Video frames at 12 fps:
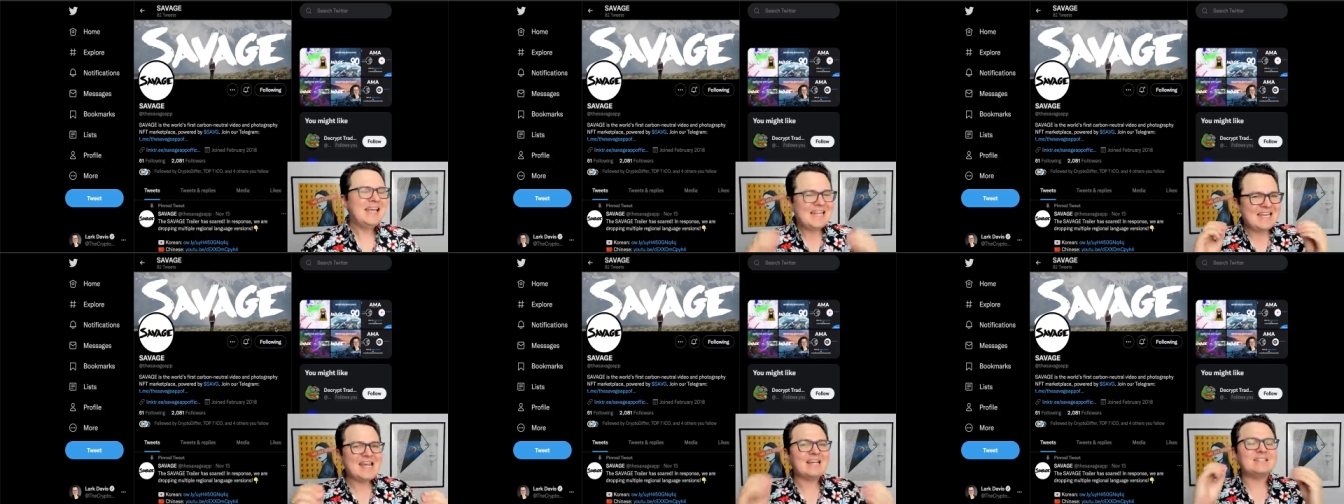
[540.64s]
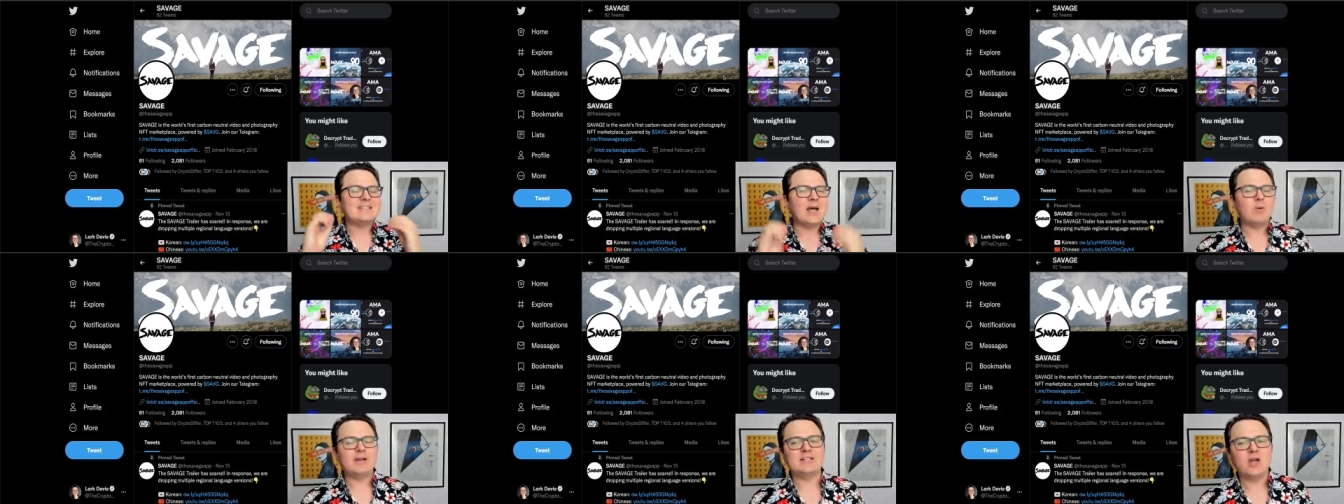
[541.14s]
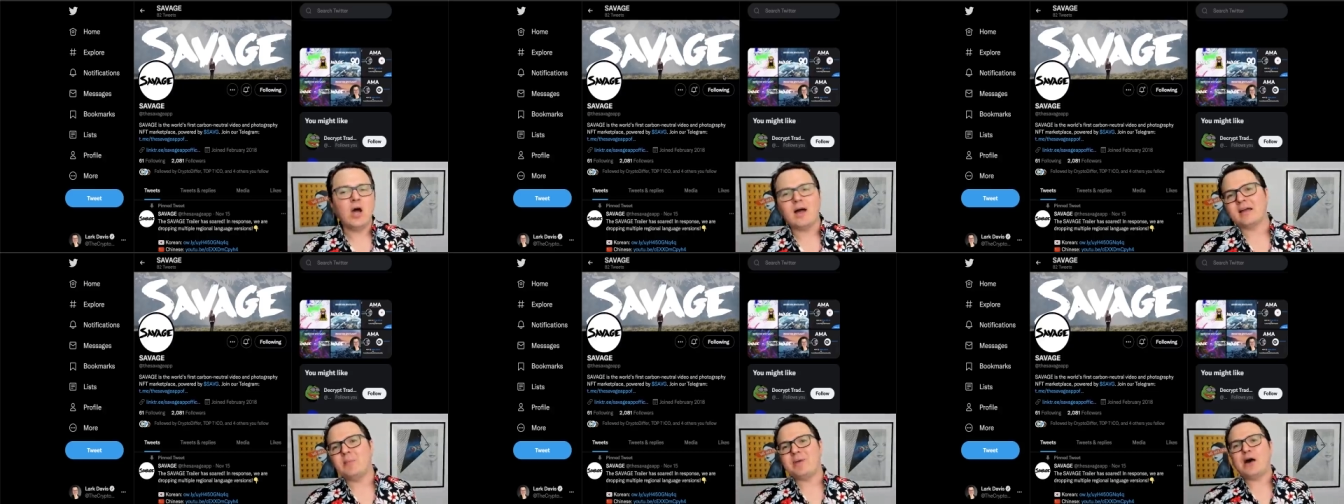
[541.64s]
Next, I want to
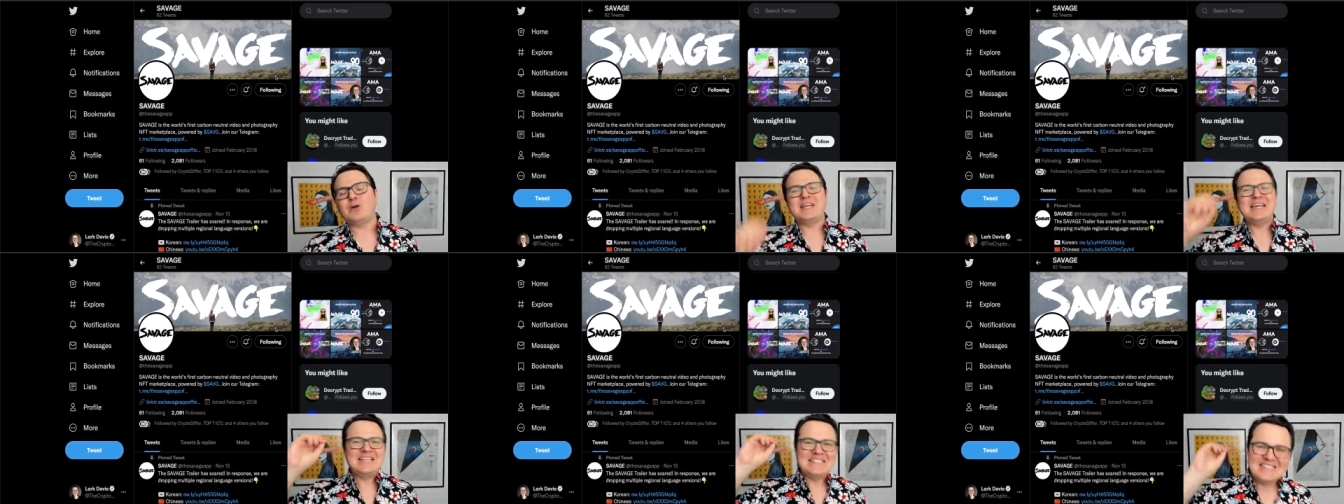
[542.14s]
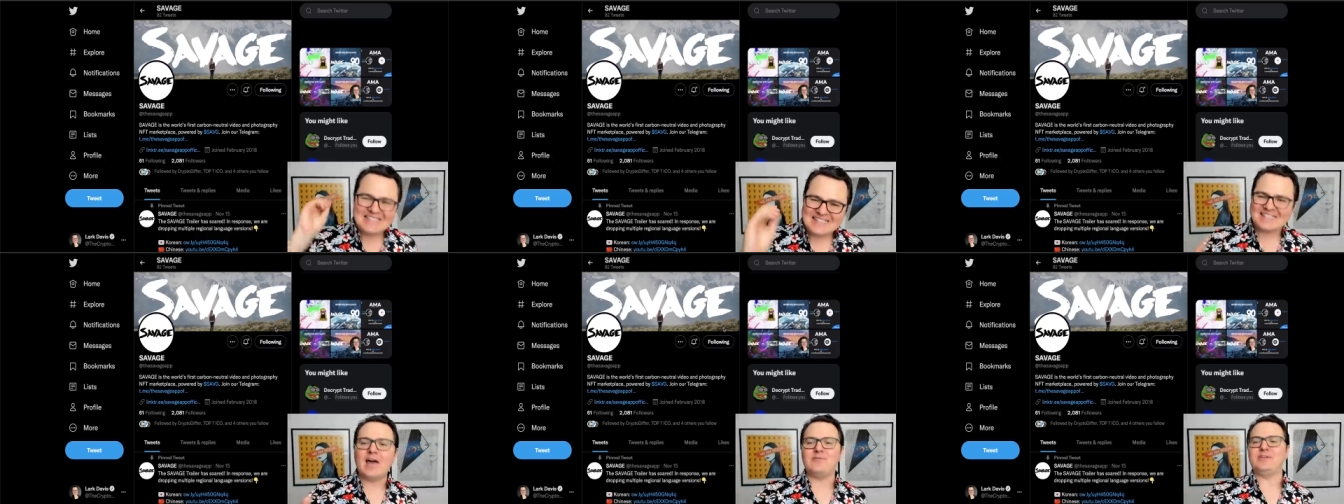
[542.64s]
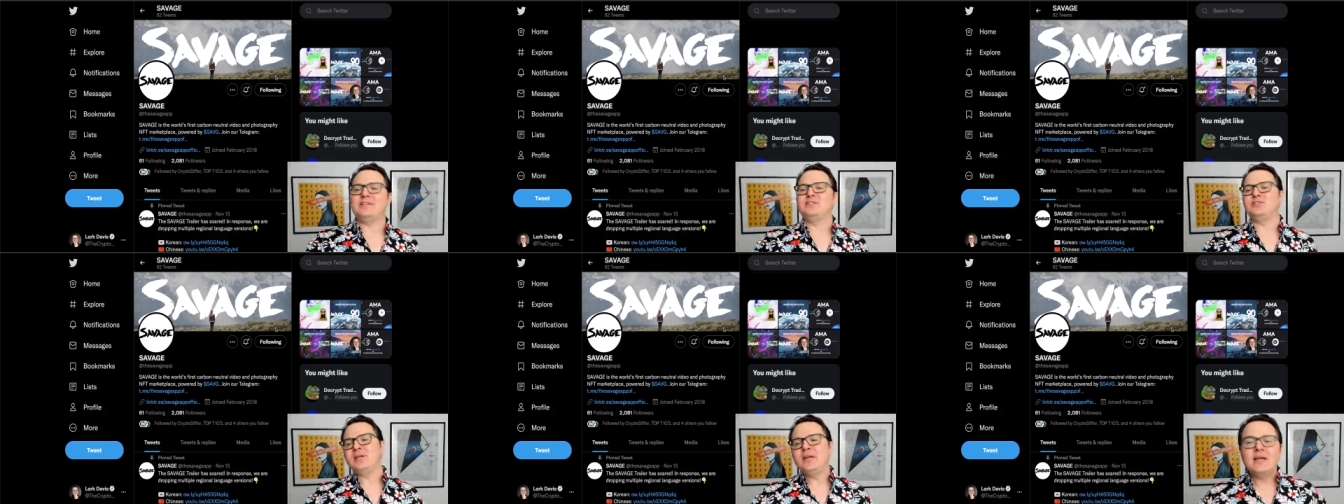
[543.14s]
talk about
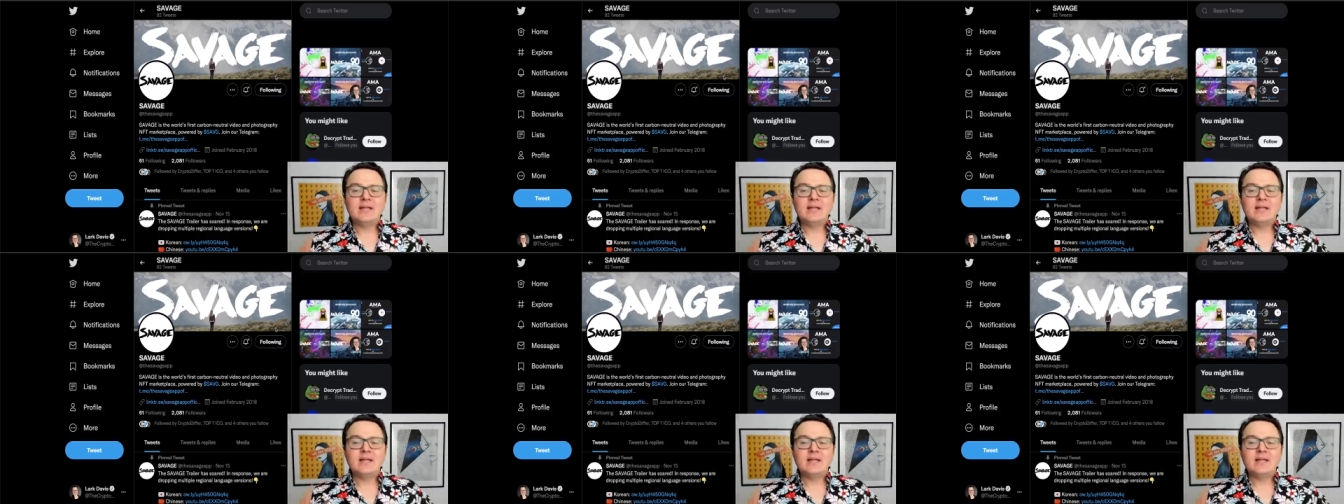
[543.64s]
Savage.